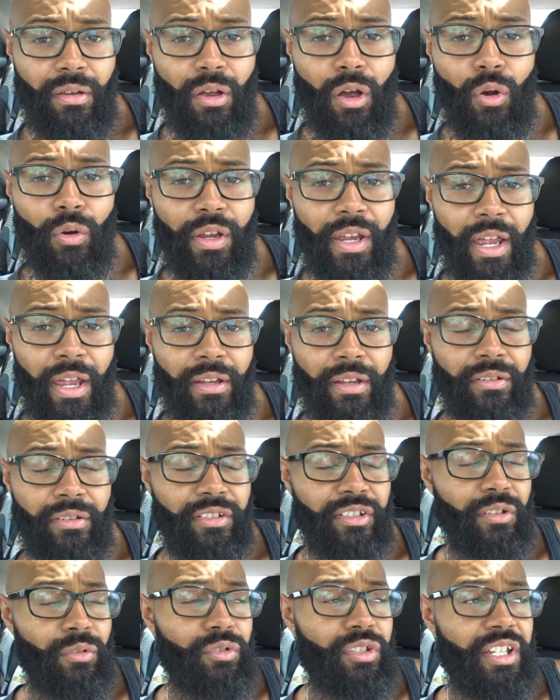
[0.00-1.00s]
Okay?
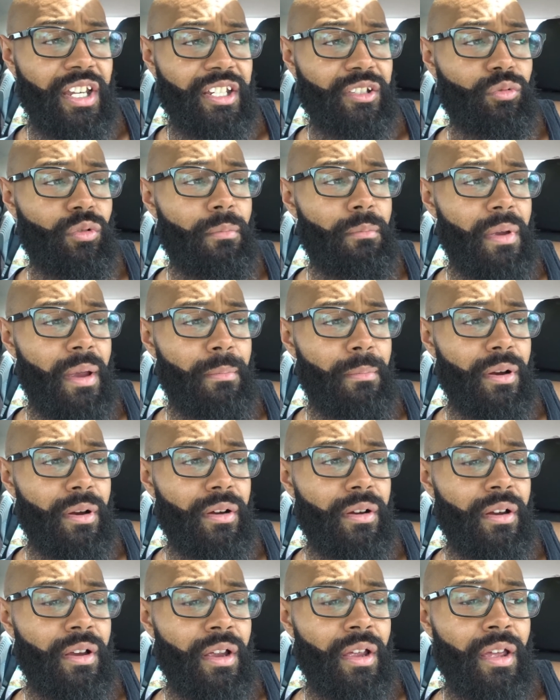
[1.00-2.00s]
So just
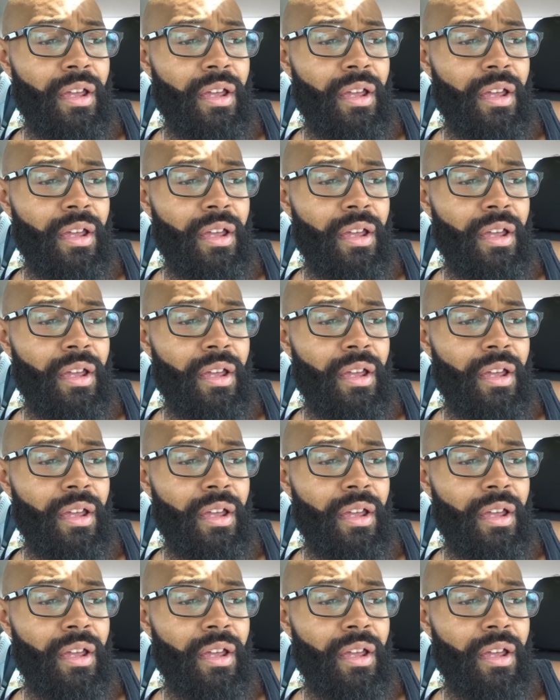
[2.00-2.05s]
remember,